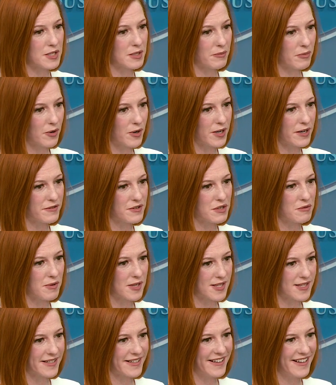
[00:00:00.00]
support if she
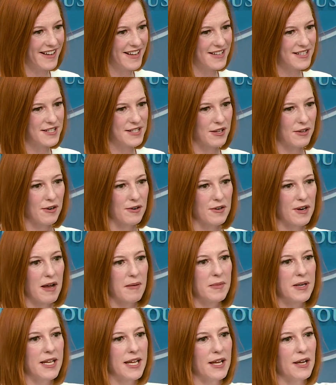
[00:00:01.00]
wasn't still our
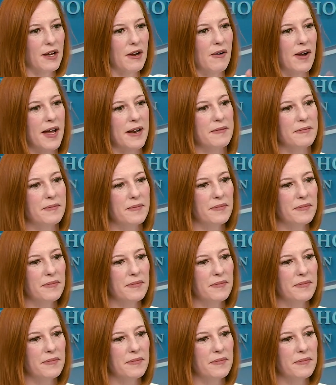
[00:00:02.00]
nominee. Go ahead.